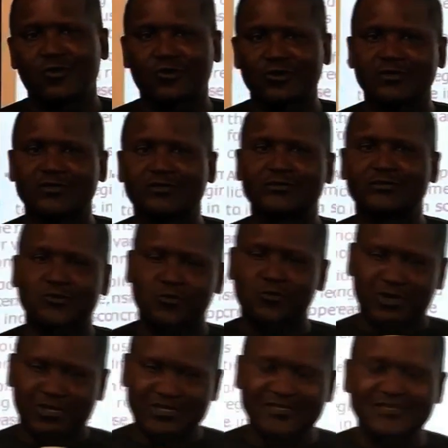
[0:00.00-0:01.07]
on
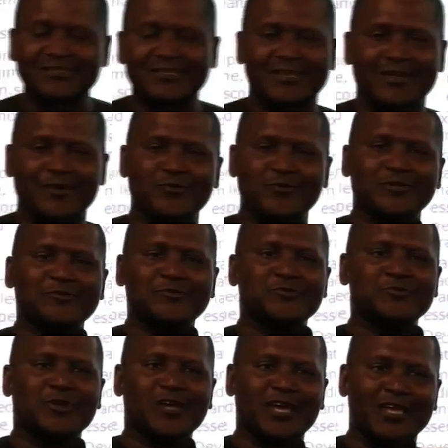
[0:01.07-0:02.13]
Oban Jana. We
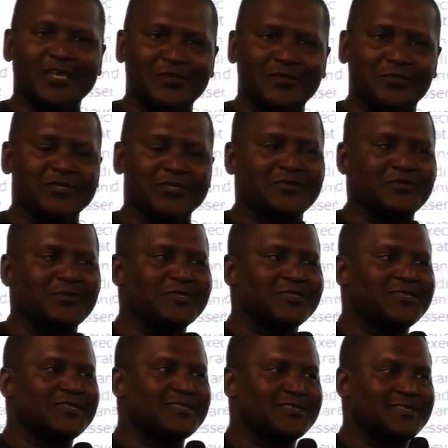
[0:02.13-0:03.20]
didn't do any
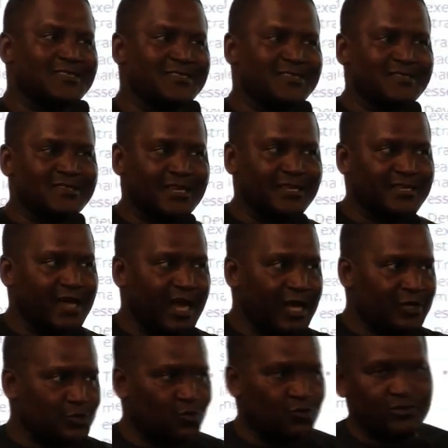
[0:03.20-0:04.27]
feasibility study
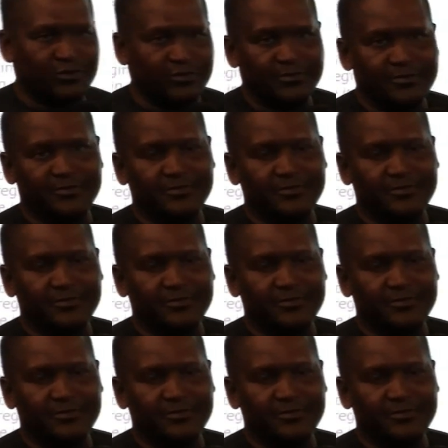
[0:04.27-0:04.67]
at all.